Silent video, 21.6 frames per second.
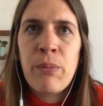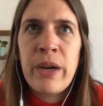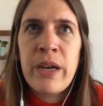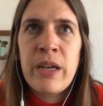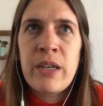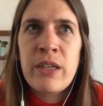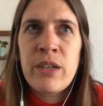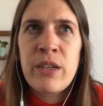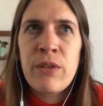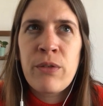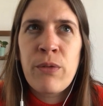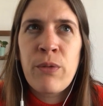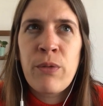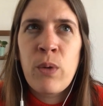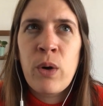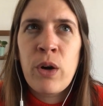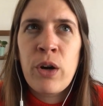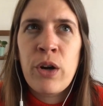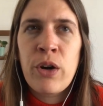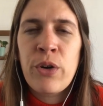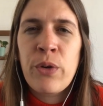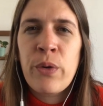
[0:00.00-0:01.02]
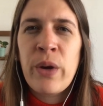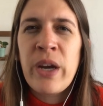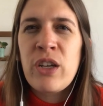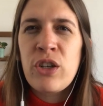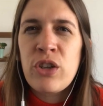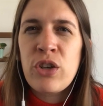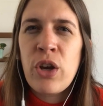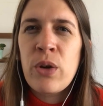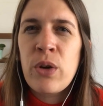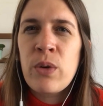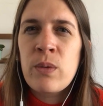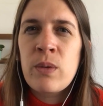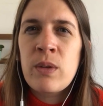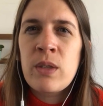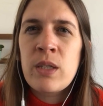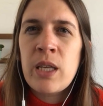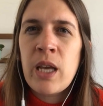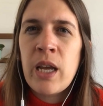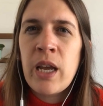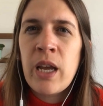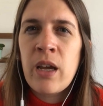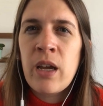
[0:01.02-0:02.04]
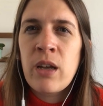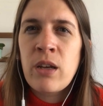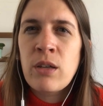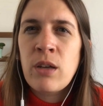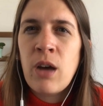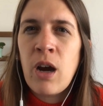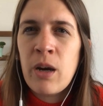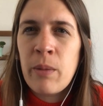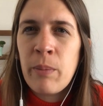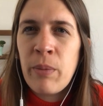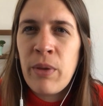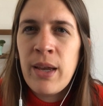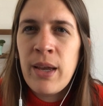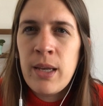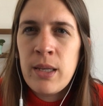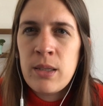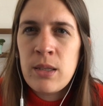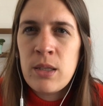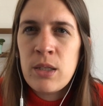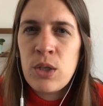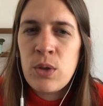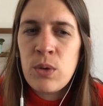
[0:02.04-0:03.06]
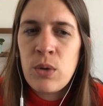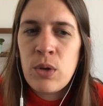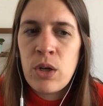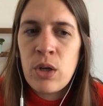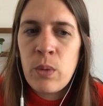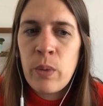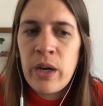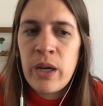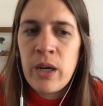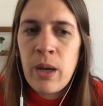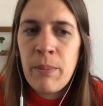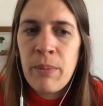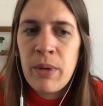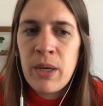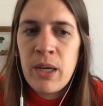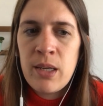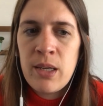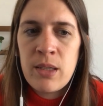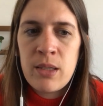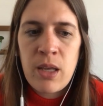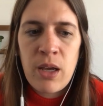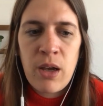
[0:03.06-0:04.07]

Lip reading: branding for Great Jones and Our Place, the two cookware companies.